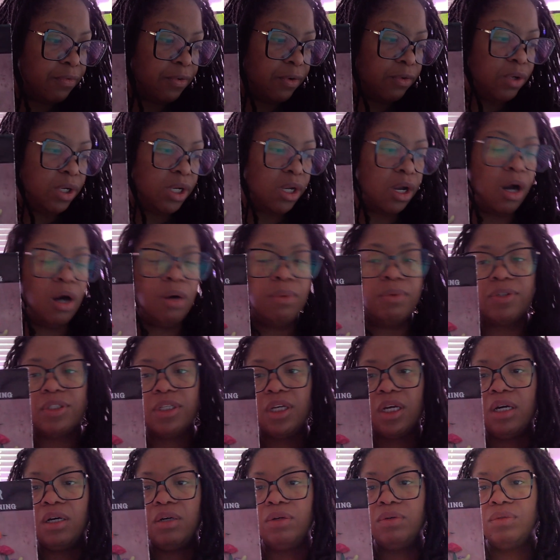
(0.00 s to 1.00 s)
fruity
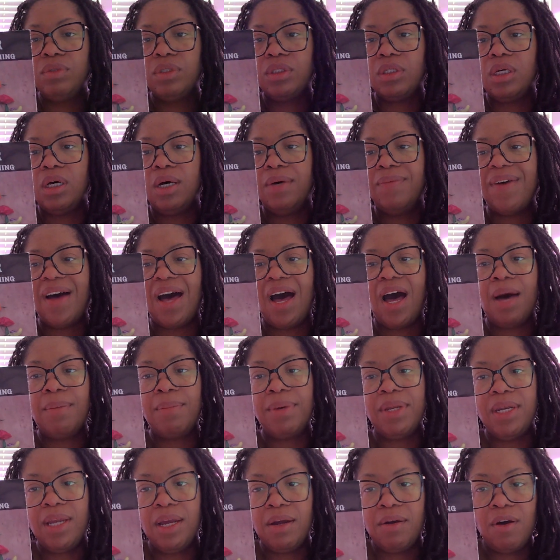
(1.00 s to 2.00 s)
overtones of a
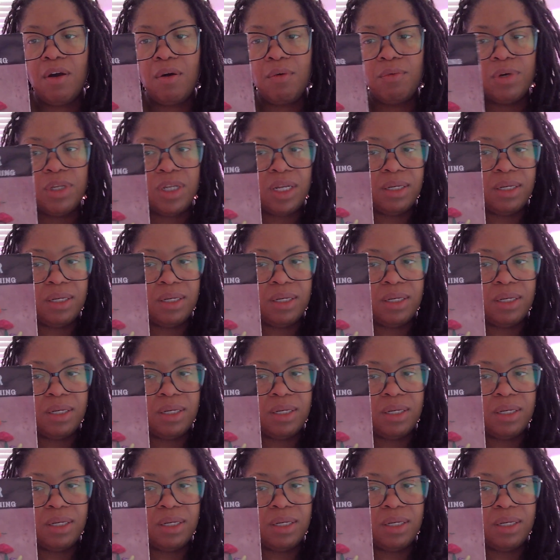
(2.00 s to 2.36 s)
habanero